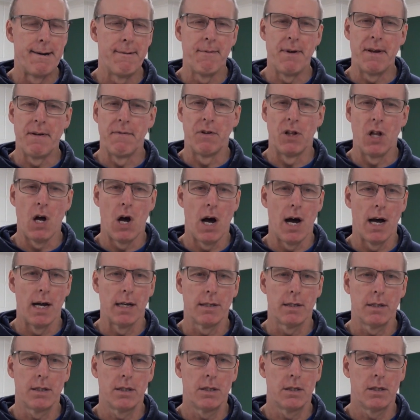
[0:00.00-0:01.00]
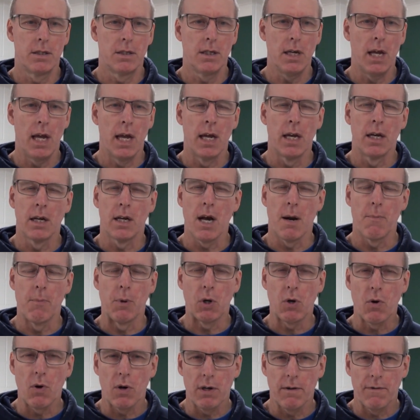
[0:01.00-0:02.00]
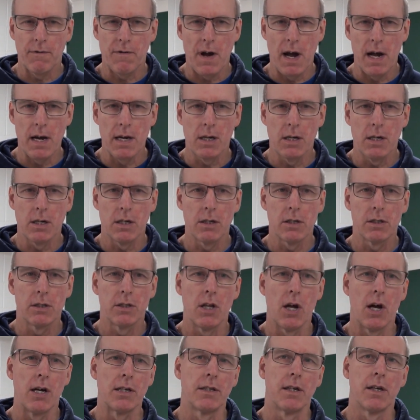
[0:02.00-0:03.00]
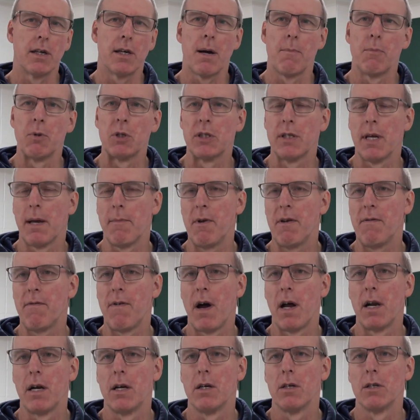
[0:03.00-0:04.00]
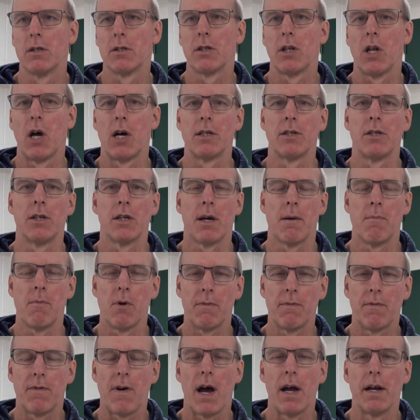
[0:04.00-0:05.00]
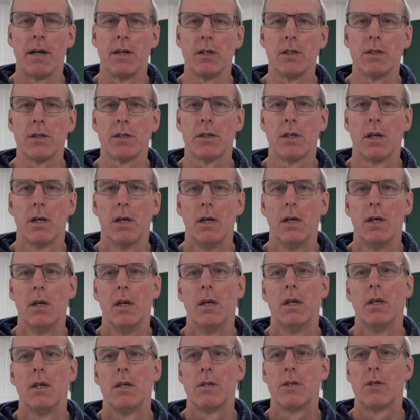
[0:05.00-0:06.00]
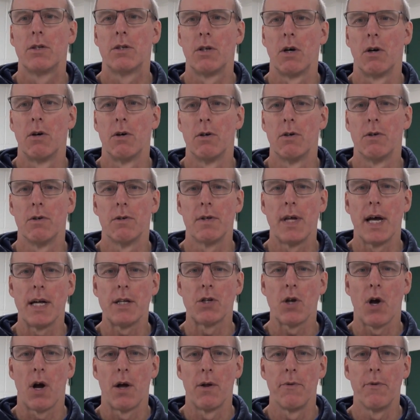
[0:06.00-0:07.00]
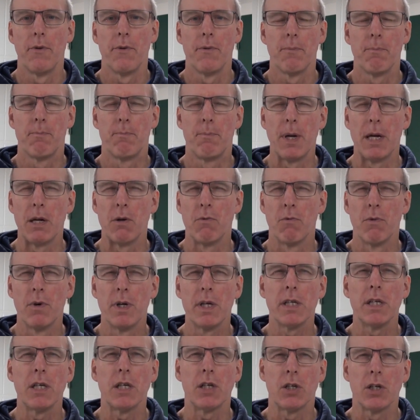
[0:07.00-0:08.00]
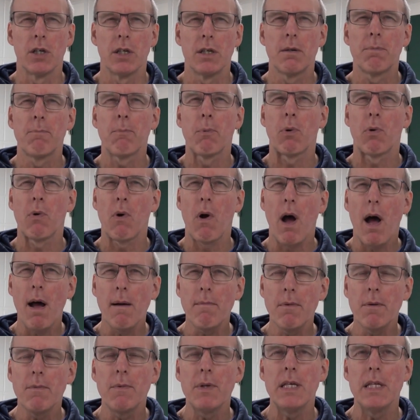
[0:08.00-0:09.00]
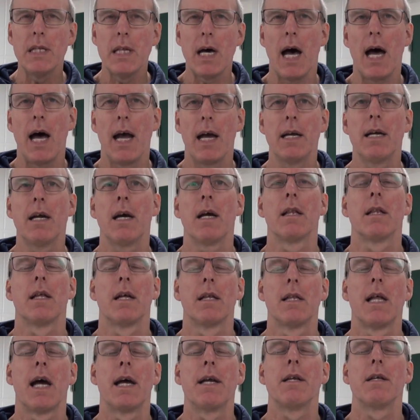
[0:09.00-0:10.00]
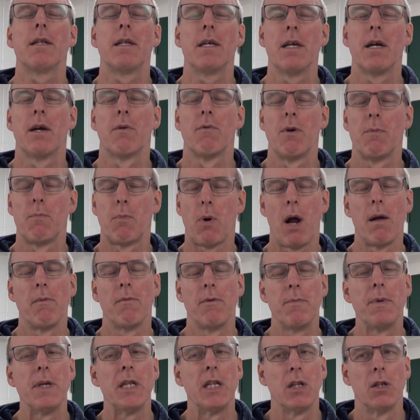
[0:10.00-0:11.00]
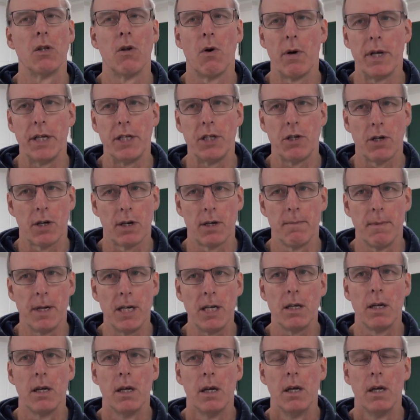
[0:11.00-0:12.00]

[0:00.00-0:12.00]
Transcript: we've lost in a couple quarterfinals, lost in a couple semifinals, lost in a couple finals. So that's all been really good. Probably the light of the year would probably be the Lloyd tournament